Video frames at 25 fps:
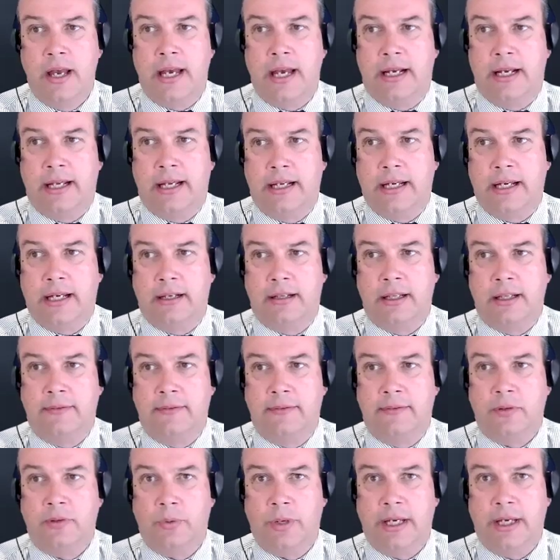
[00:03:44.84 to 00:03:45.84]
And I
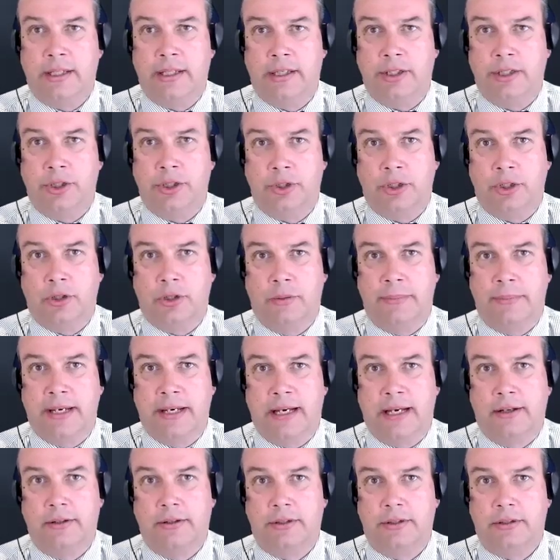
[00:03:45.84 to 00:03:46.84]
love the way that you go
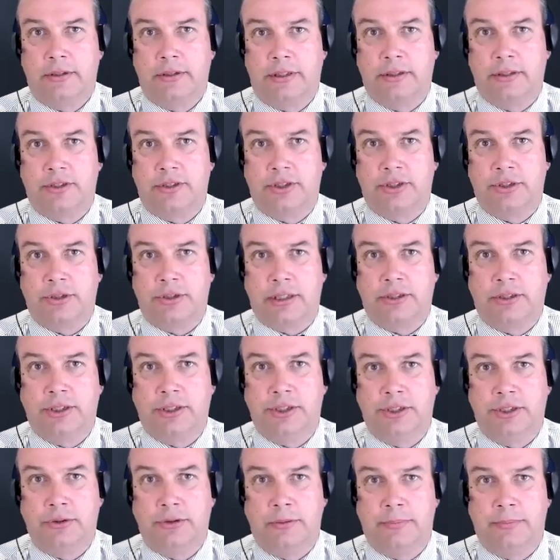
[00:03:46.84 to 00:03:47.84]
about
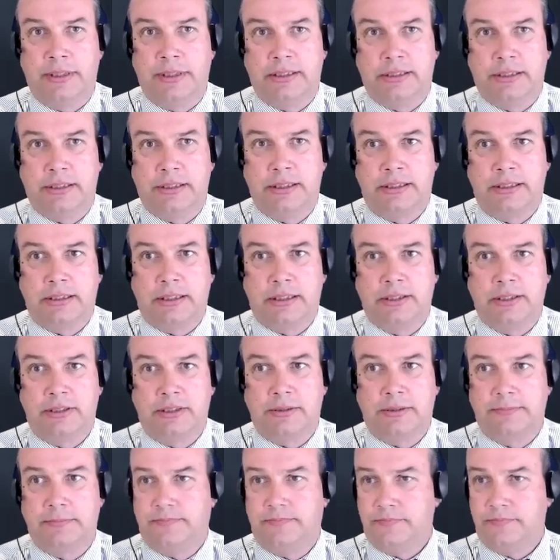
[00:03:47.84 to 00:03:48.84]
constructing your business
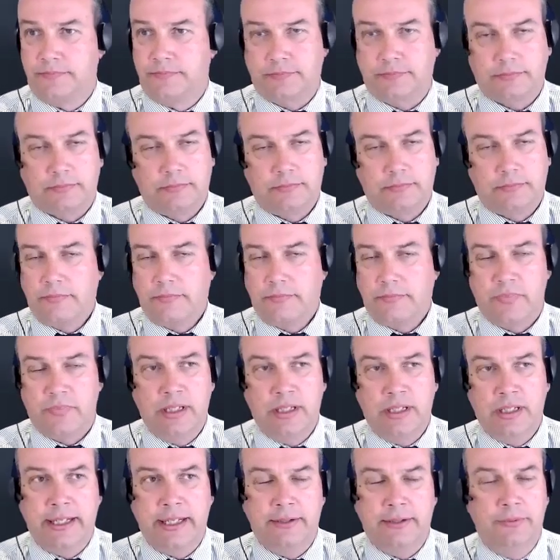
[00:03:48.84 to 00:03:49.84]
because
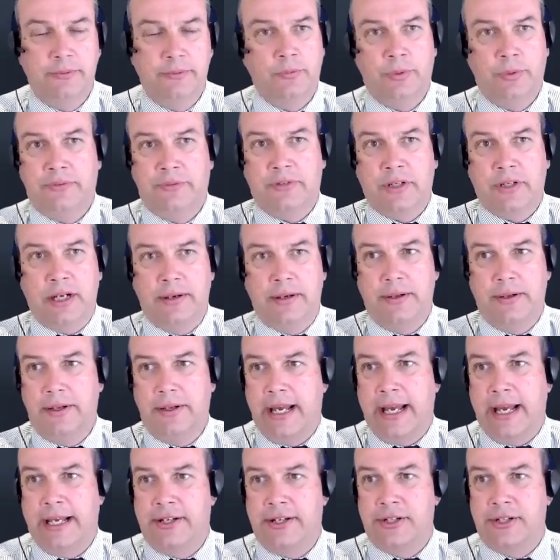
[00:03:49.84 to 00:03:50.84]
like we've got
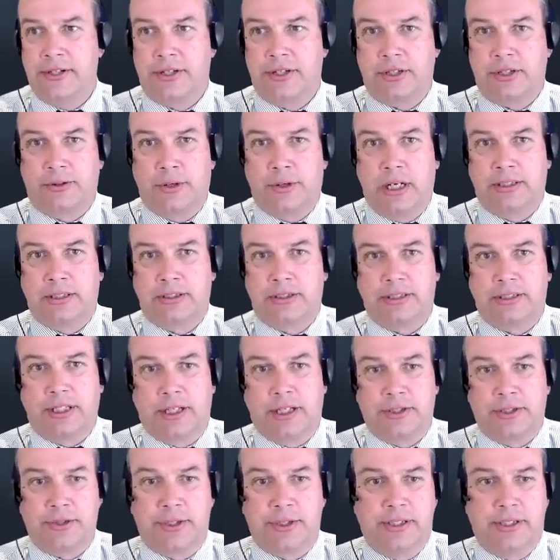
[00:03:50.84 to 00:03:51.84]
agents across the
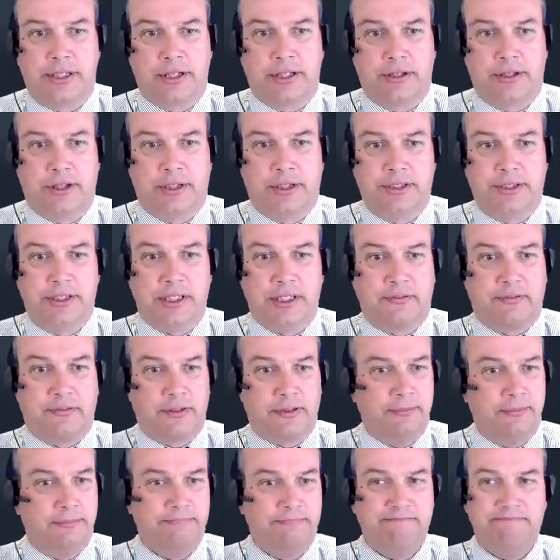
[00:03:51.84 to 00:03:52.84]
country that are on
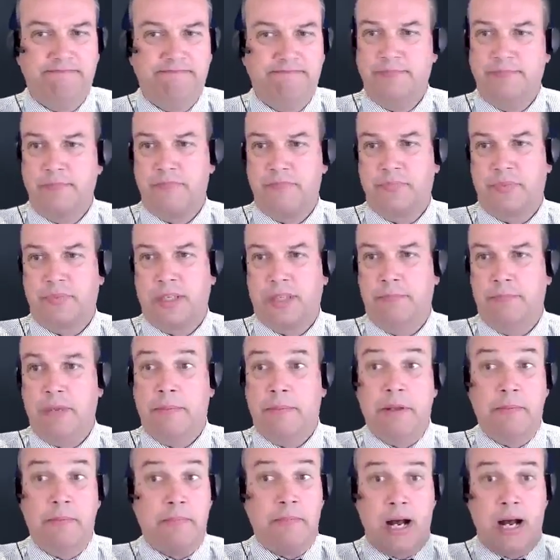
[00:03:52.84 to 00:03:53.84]
different
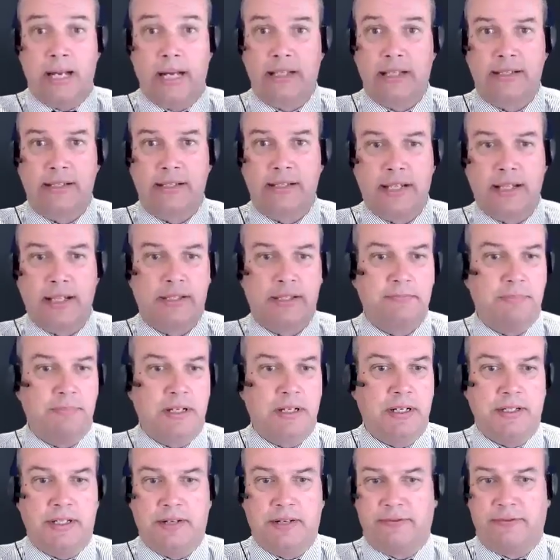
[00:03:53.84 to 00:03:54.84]
maybe mindsets,
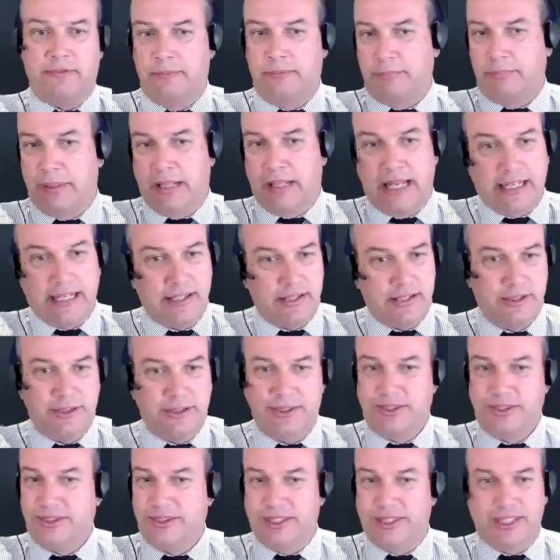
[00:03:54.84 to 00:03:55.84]
but different
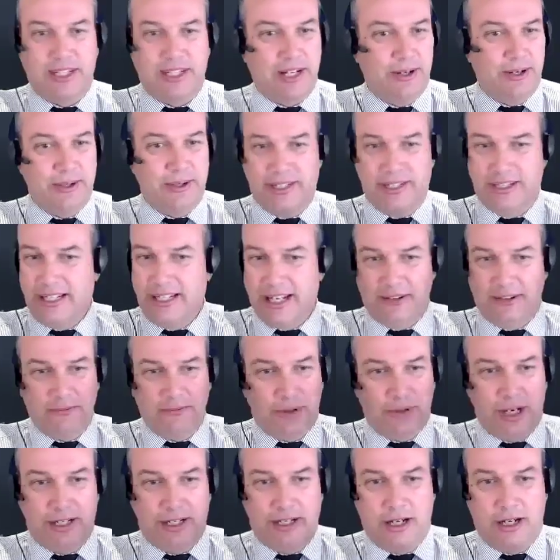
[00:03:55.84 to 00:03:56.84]
places, and
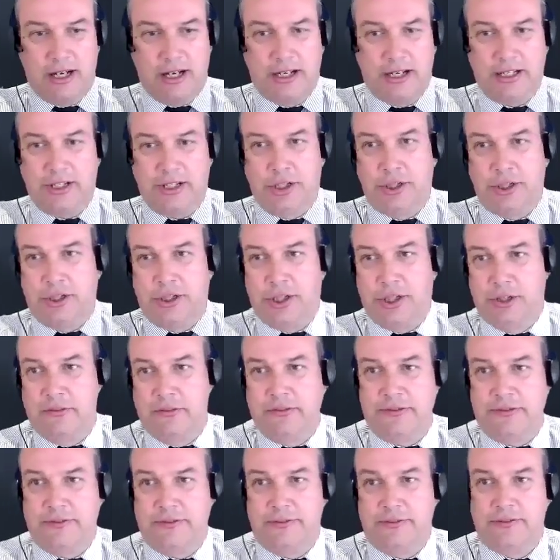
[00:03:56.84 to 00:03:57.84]
whatnot.
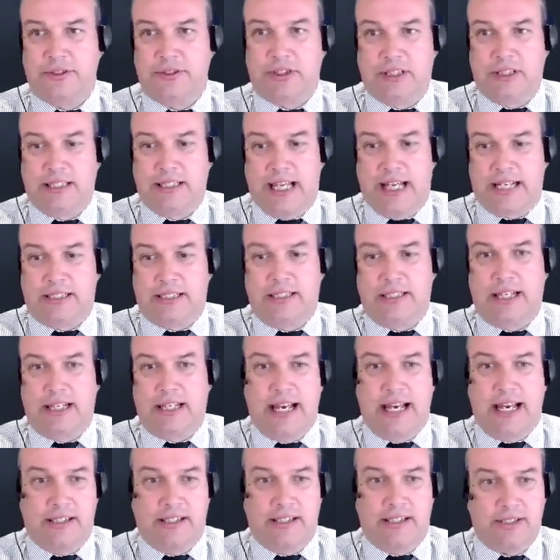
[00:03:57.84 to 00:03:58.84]
You've selected,
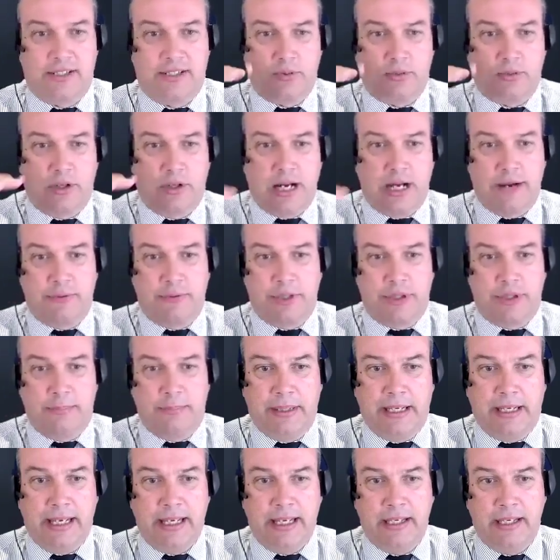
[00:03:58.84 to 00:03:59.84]
hey, this is where I want to
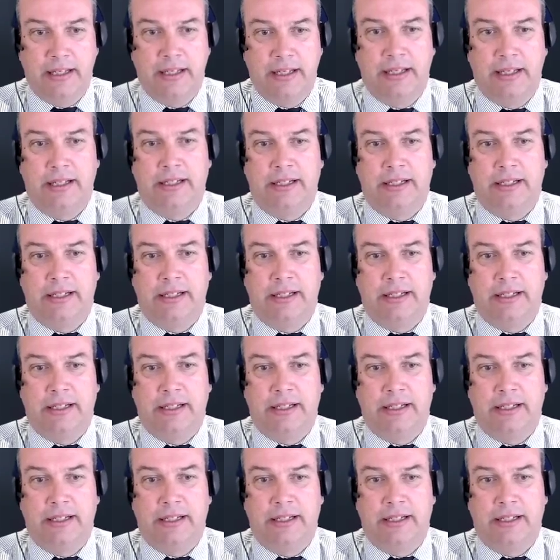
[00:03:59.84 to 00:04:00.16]
be.